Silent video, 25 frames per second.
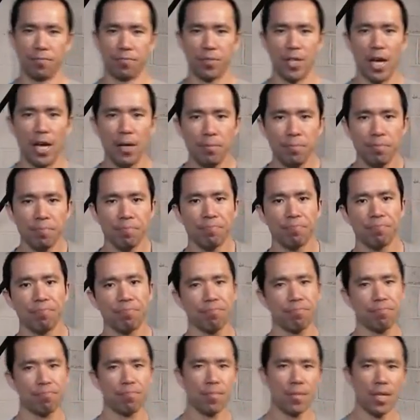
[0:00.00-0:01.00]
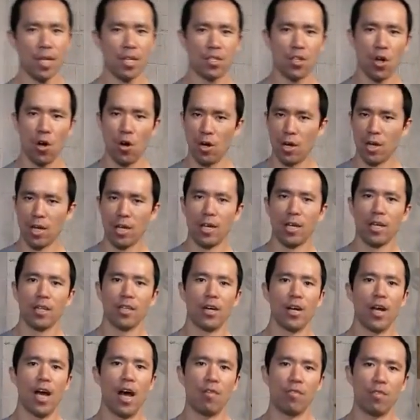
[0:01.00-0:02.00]
Okay, so
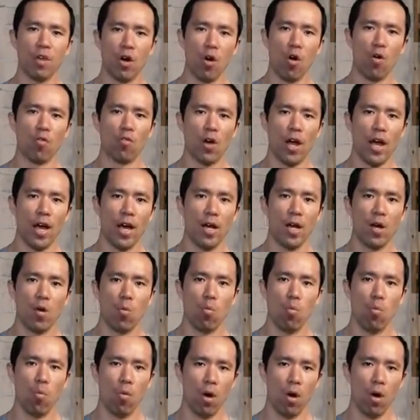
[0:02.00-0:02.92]
there you have the overhead